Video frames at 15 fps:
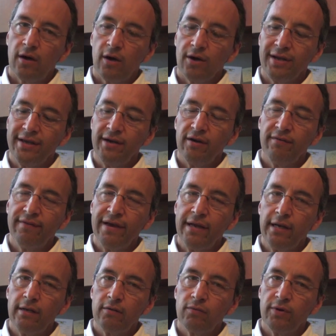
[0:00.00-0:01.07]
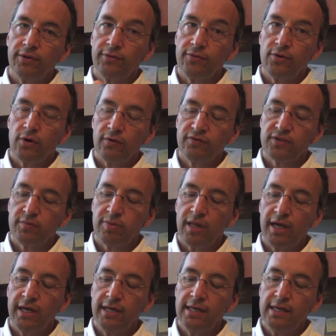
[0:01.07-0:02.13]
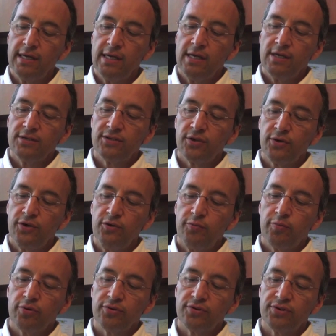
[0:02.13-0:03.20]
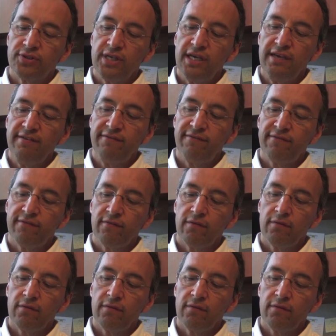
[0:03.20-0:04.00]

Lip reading: are innervated with nerve supply, so you perceive